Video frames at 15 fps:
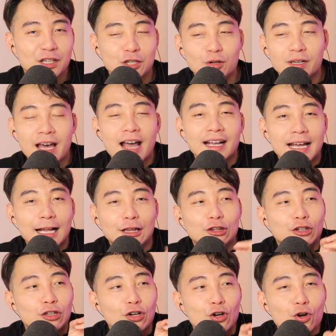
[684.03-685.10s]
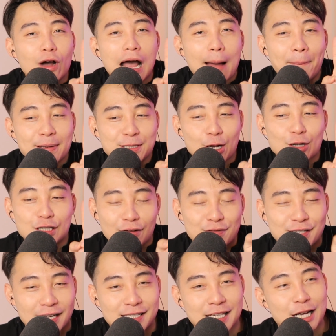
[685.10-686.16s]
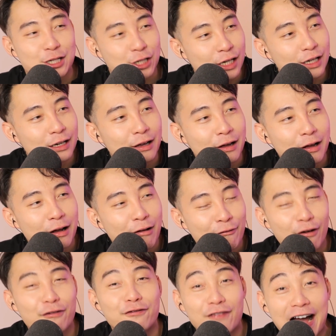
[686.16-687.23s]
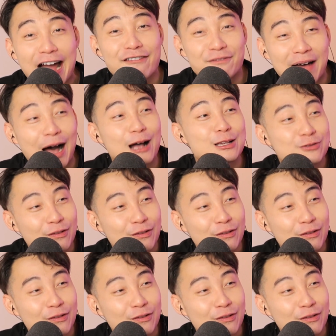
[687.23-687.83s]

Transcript: You can't get 2 episodes of Succession for £5 for